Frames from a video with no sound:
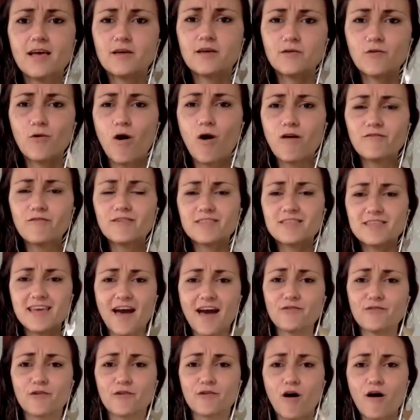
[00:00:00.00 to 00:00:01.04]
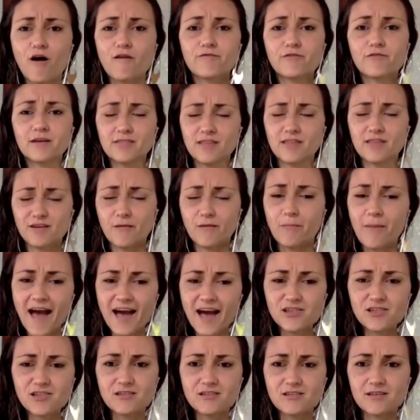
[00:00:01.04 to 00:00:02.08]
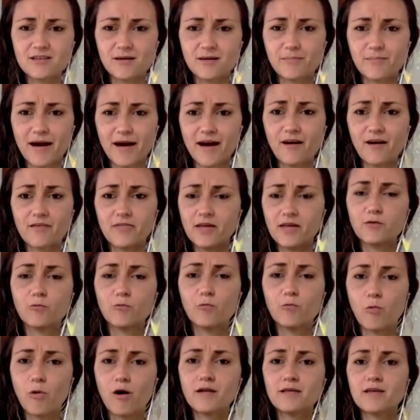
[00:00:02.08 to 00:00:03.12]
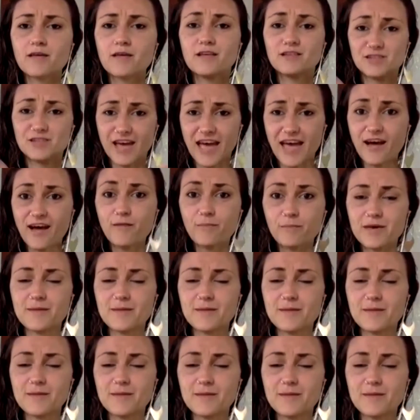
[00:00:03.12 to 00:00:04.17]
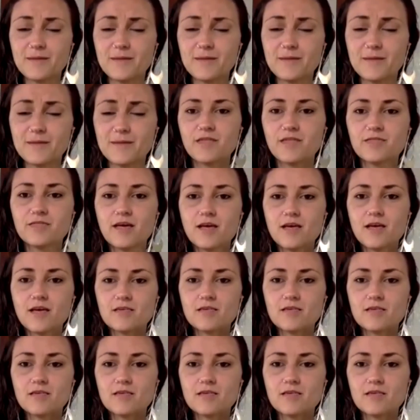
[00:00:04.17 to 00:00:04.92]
You obviously have an offering that you're passionate about and that you want to help people with.